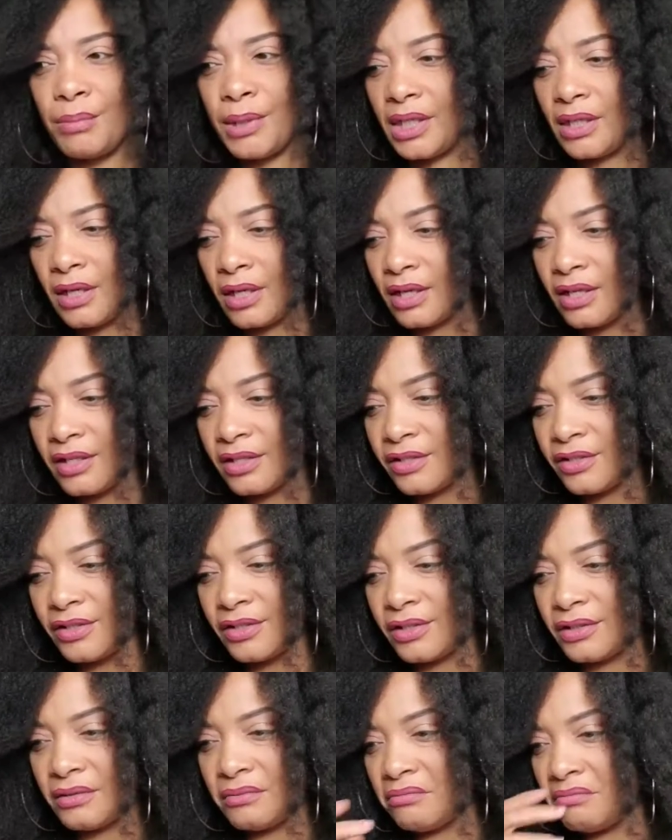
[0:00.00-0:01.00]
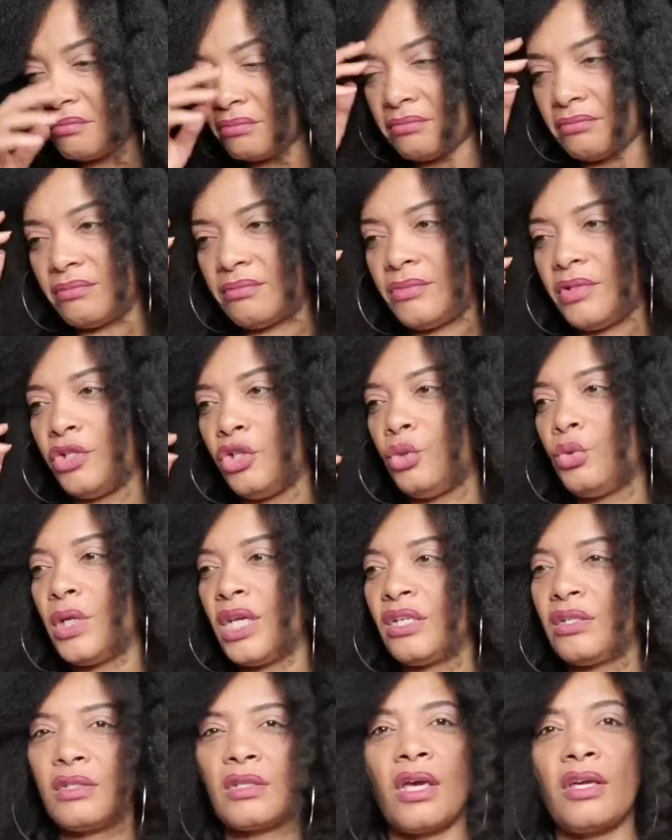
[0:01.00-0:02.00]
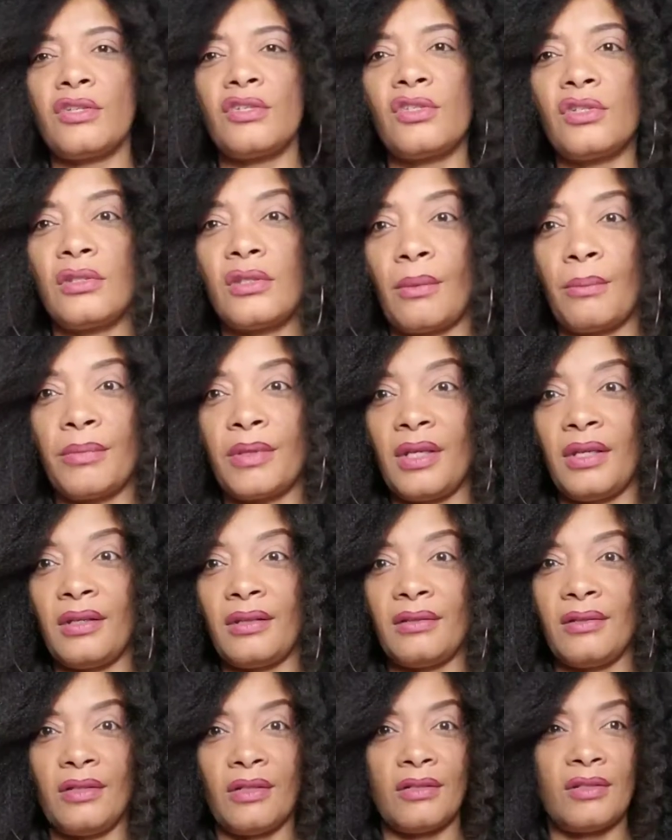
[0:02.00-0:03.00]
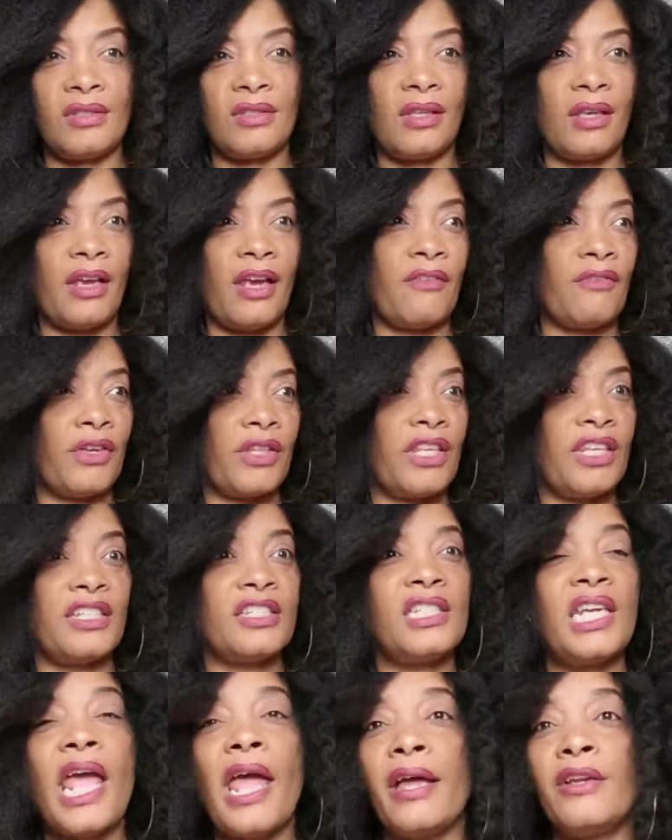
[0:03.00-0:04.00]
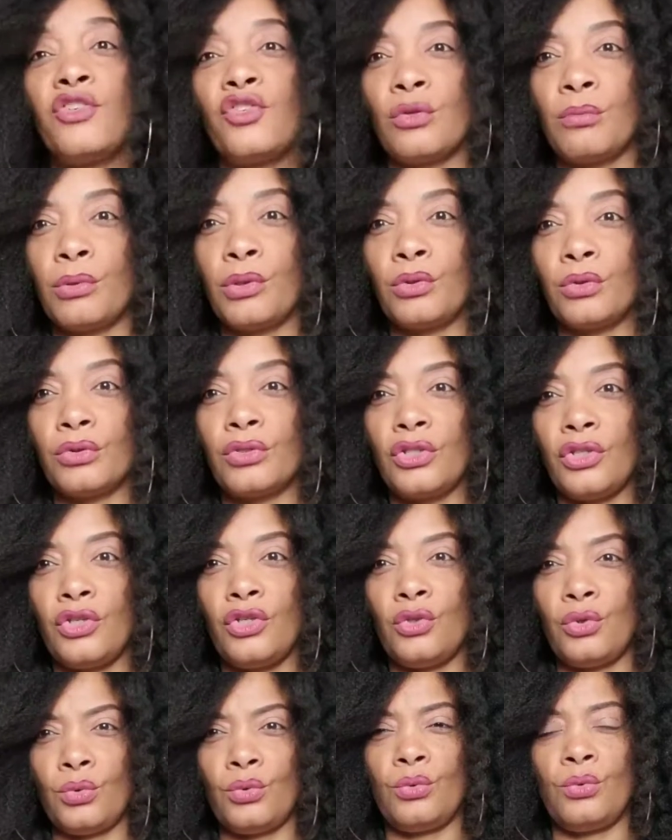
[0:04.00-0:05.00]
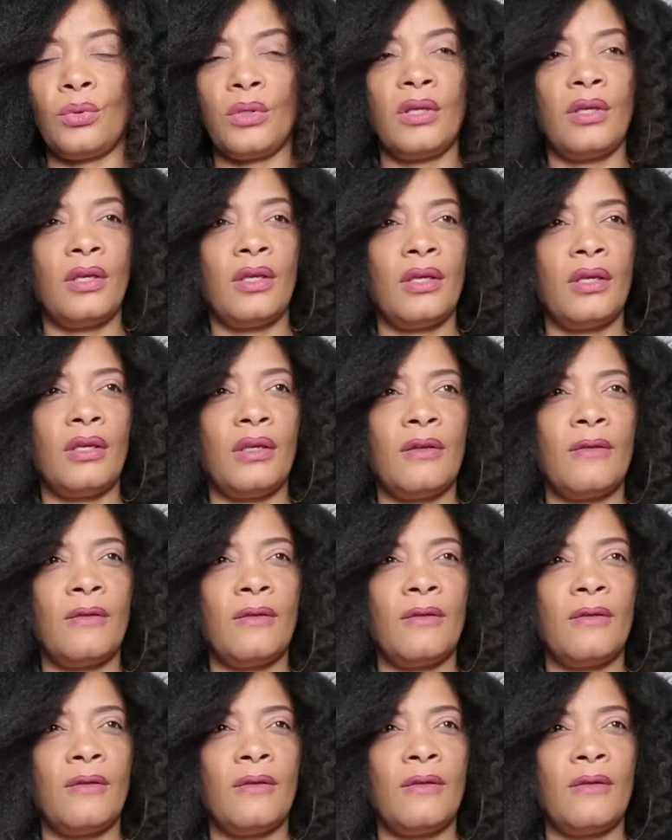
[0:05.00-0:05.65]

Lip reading: Is it because you can touch something? Everything is tangible to you?